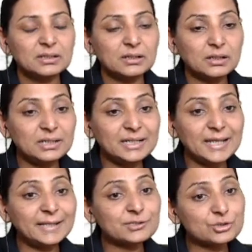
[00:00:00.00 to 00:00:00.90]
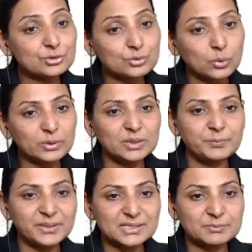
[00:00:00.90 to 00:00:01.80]
A late slow E
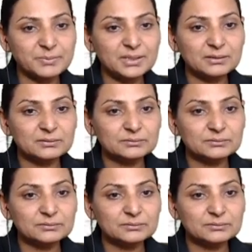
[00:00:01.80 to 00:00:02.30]
P S P,